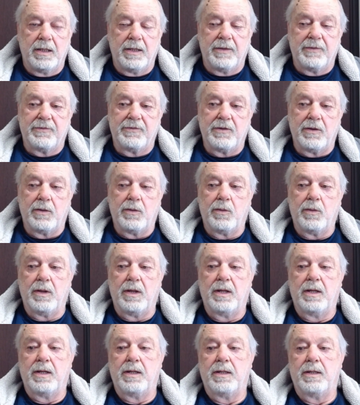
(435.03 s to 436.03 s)

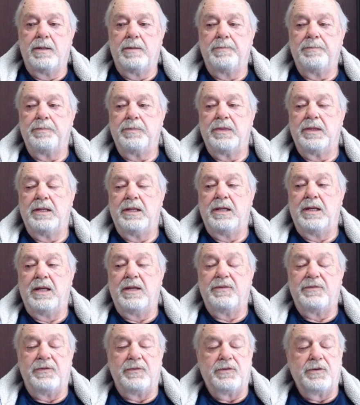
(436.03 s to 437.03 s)
So,
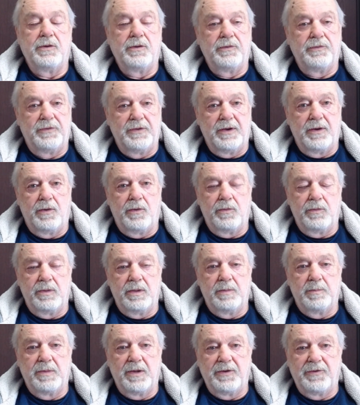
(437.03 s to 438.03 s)
as it turns out,
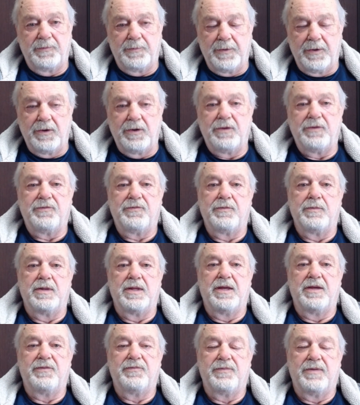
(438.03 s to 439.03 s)
my experience from the
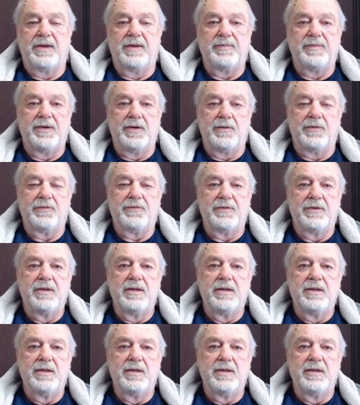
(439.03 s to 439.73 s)
last 5 years,